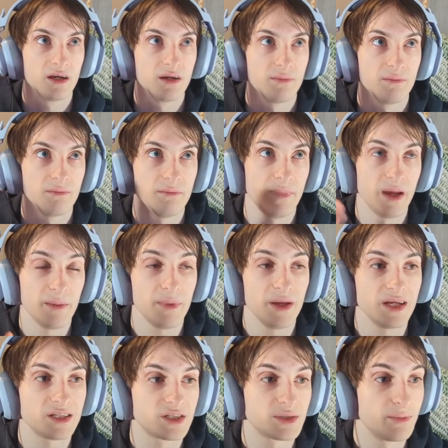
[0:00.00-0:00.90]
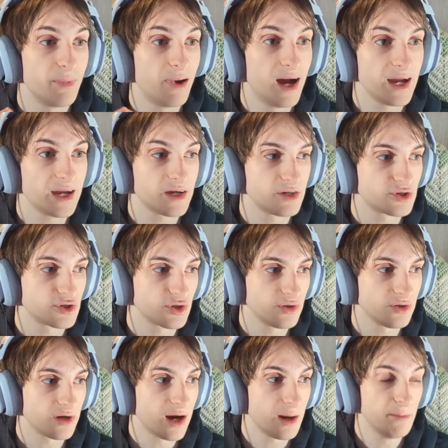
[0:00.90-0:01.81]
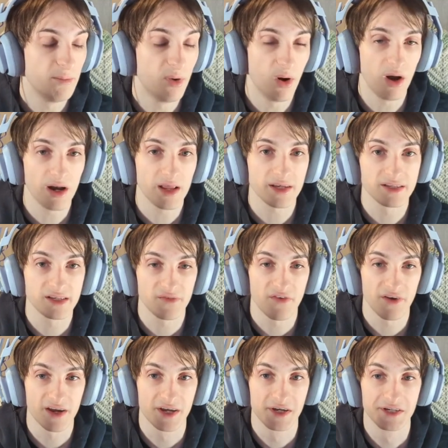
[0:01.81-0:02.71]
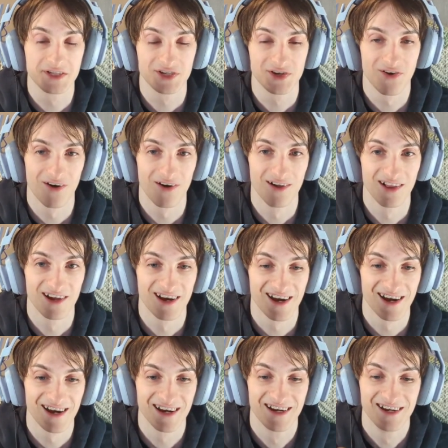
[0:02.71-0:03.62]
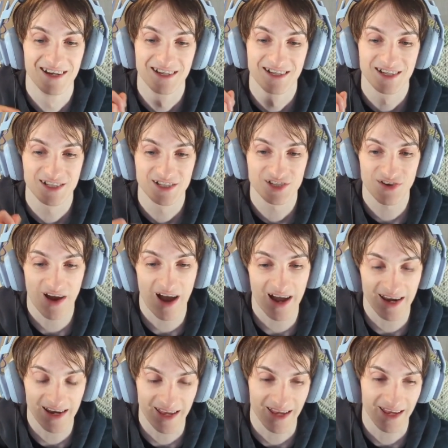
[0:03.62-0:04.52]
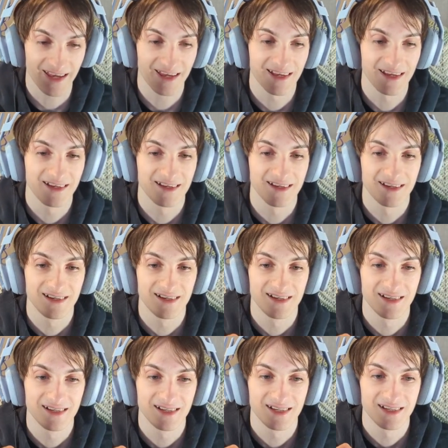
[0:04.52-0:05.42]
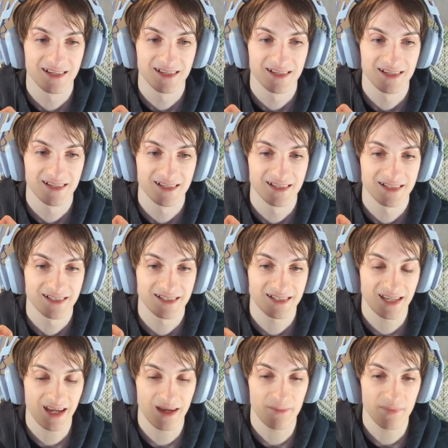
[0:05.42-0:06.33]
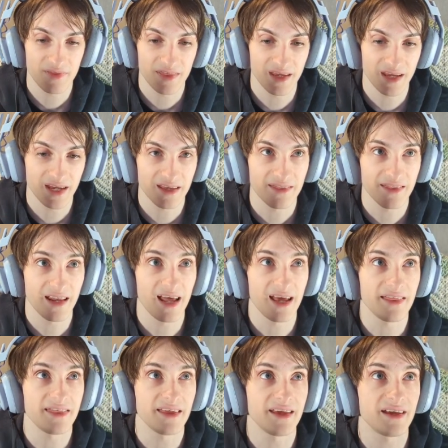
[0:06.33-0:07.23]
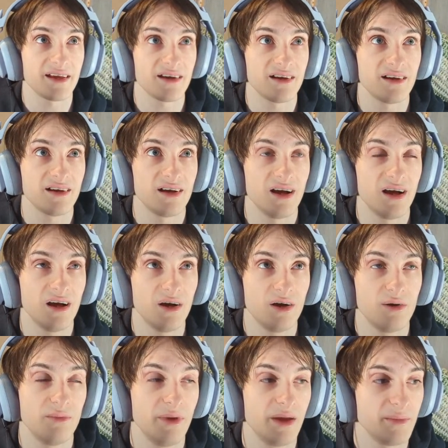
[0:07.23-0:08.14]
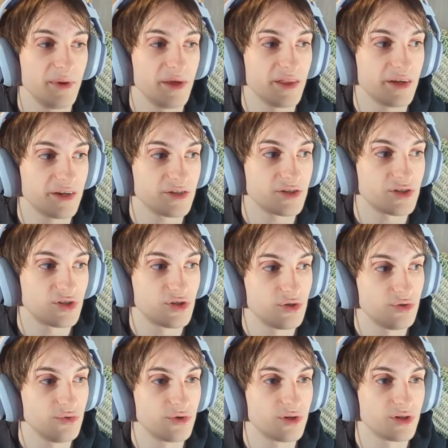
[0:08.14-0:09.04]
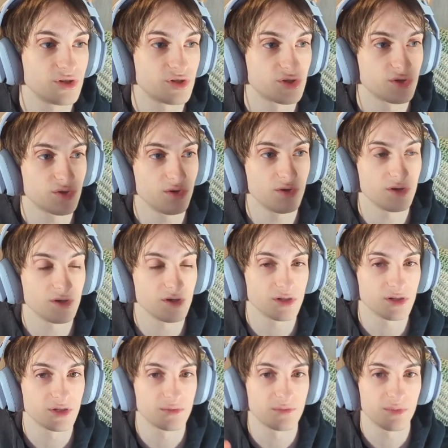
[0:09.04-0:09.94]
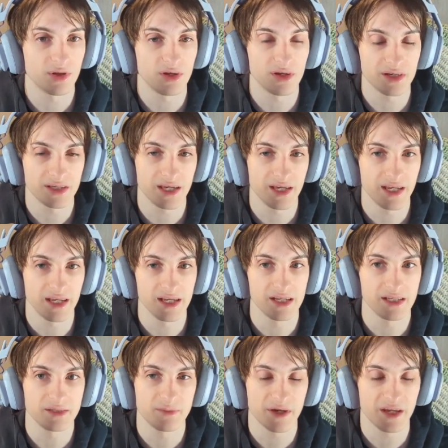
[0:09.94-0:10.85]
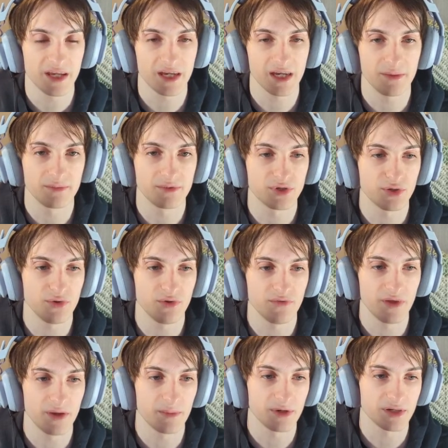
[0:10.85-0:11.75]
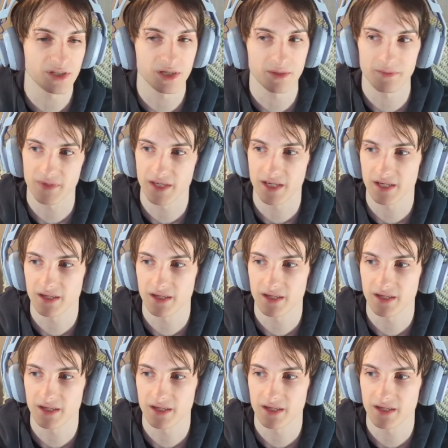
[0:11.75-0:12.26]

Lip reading: maybe it's my controller. I bought a different controller, tried it. Same thing. Then I think, oh, maybe there's 2 controllers plugged in and it's picking up 2 of them or something.